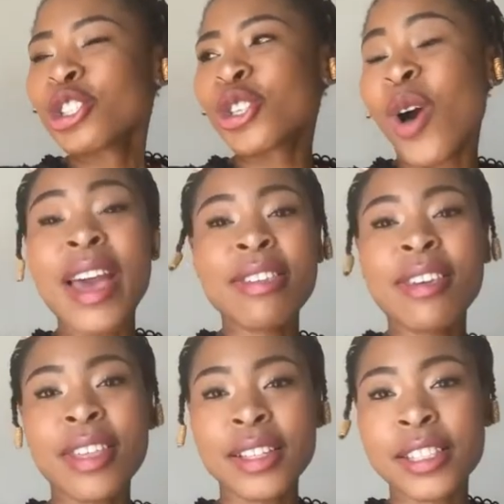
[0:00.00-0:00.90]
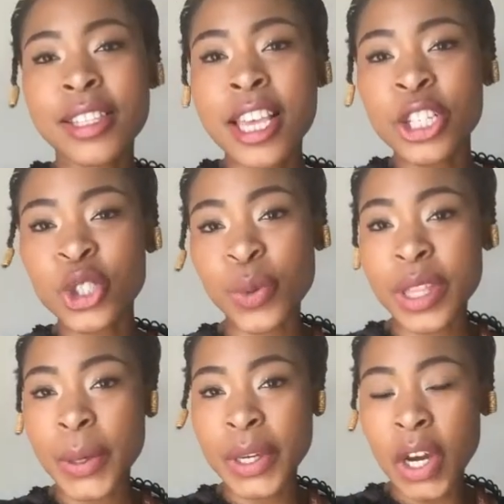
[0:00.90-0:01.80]
So I think that's the issue
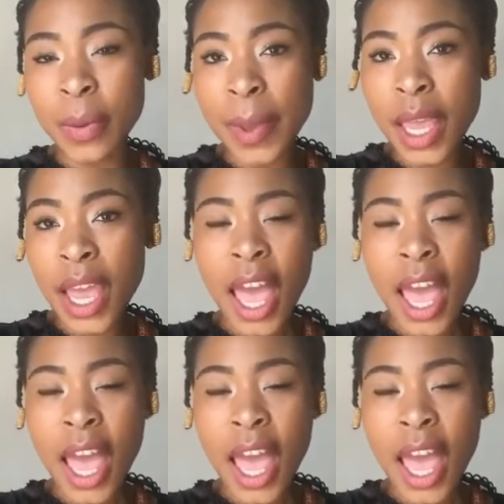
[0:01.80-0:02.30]
with our economy.